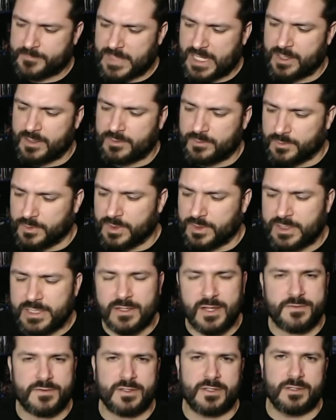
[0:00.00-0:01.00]
really
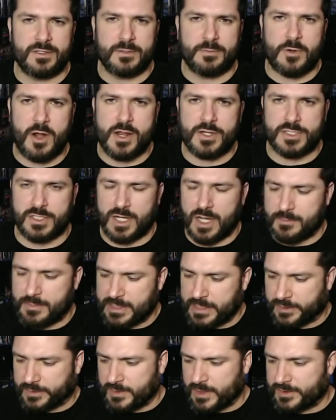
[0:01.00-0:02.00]
left an impression on me.
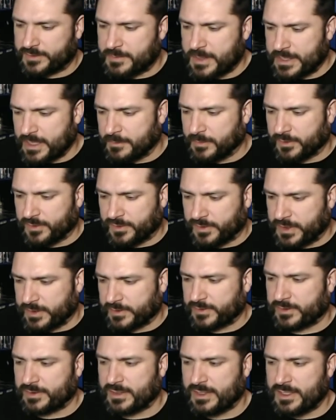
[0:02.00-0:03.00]
That's why it's my number
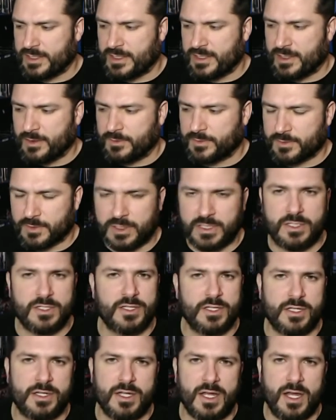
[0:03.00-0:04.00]
6. It was really
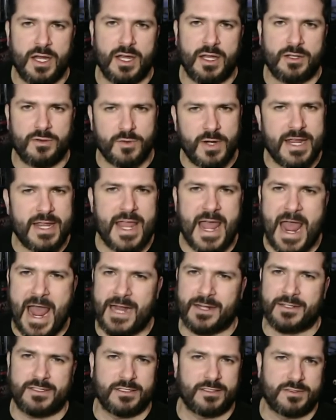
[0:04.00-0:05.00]
good. Great
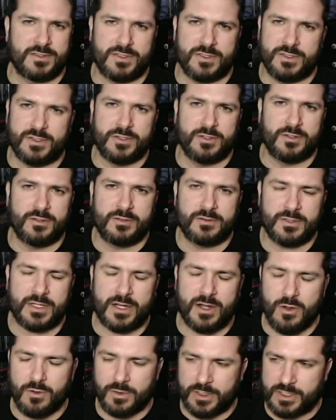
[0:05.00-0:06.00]
acting too. Like,
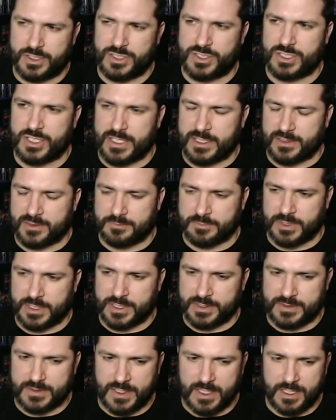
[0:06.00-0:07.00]
holy shit.
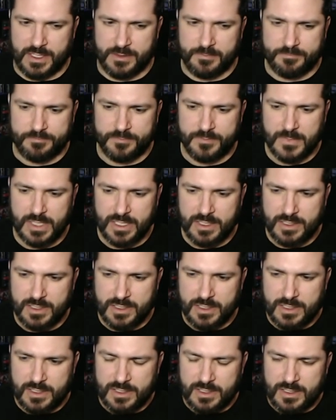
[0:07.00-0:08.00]
But
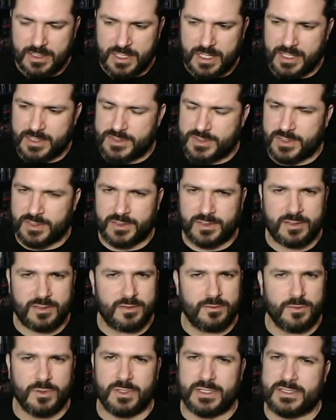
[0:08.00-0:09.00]
just
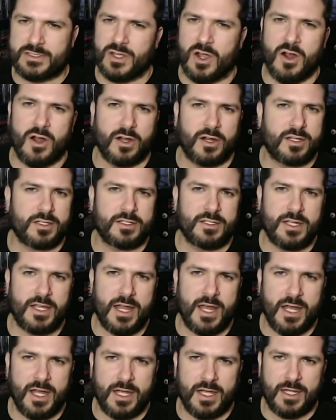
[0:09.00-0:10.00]
really dark,
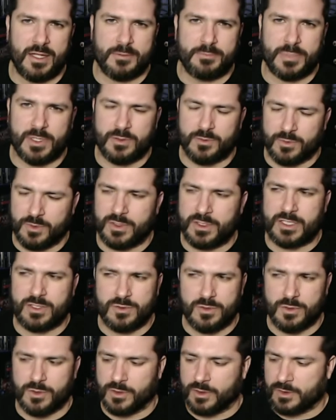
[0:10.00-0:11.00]
but really
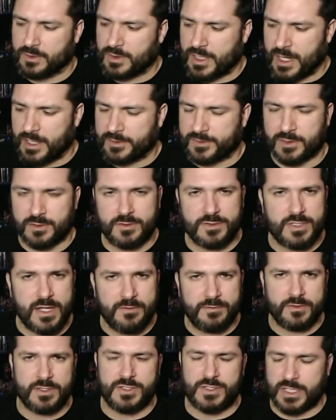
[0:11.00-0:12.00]
cool. So
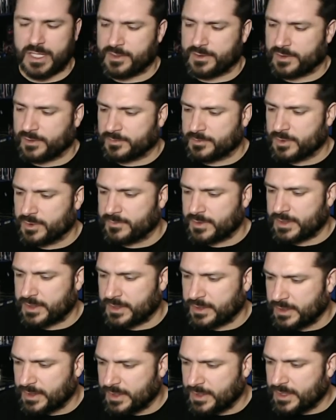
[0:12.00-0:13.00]
definitely check out this
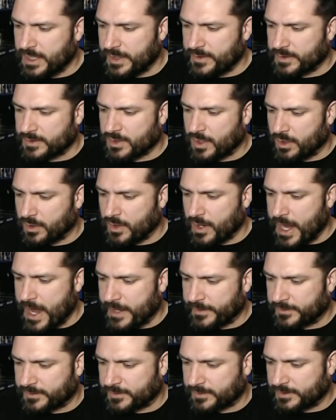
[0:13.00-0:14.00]
movie, In the Tall
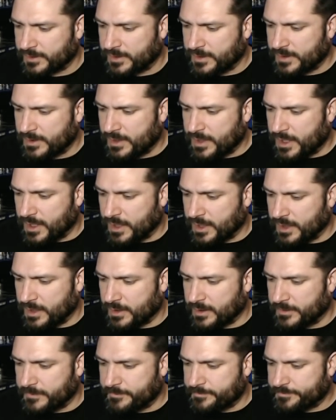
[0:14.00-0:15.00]
Grass.
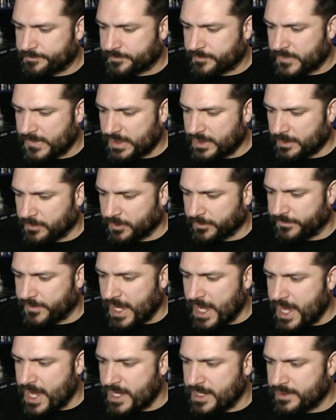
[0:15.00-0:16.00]
Number
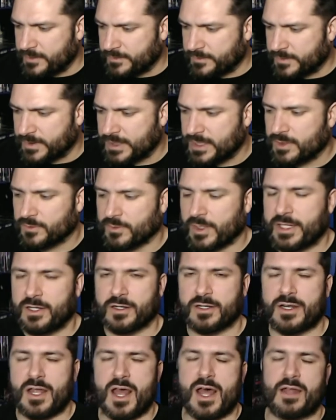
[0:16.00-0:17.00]
5, Ready
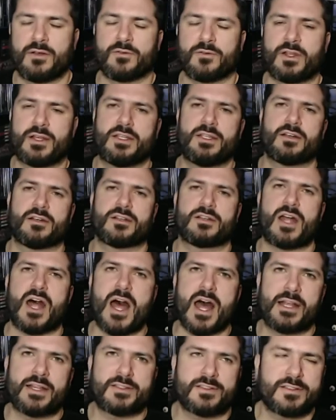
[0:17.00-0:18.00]
or Not. Ready or
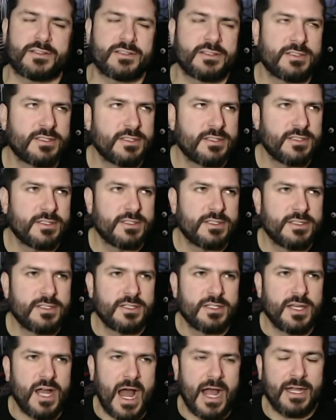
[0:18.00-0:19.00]
Not.
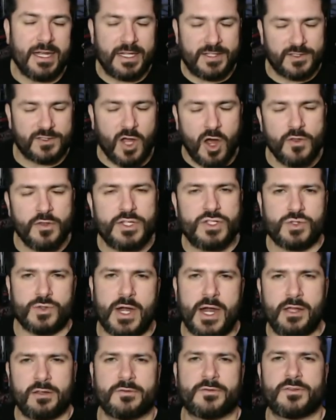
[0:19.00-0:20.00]
I saw the
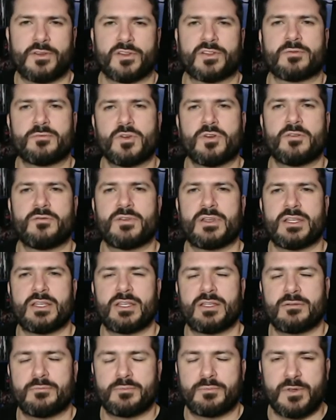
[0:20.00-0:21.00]
trailer for this
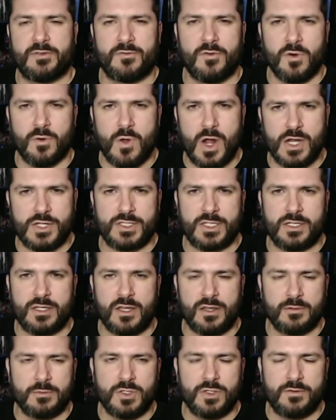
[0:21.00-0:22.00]
movie before watching
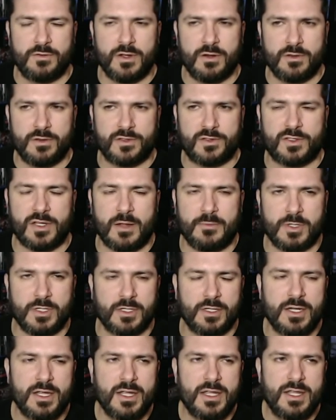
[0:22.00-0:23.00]
another movie over the
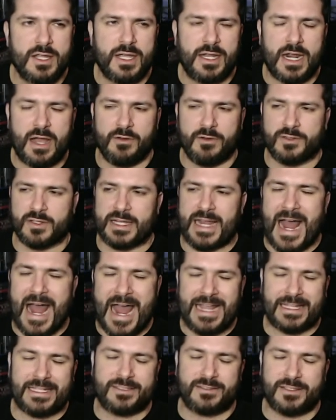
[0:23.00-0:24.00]
summer, and I was like,
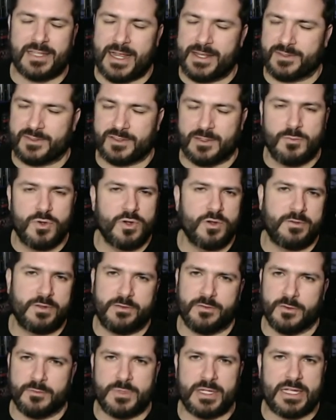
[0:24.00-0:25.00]
that's a movie
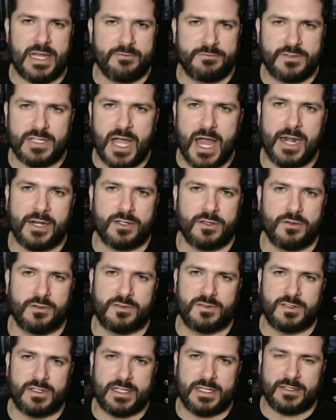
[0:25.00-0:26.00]
for me. I've got to go
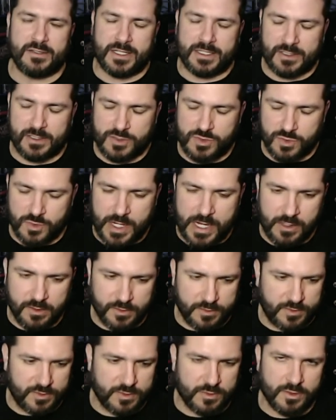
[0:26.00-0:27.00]
see it. Like, the
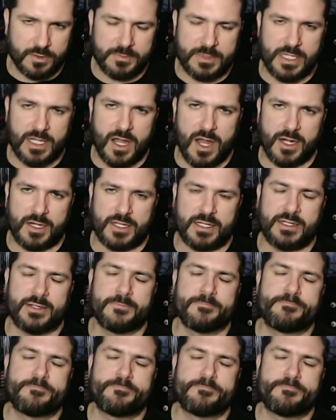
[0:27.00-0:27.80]
trailer sold me on it.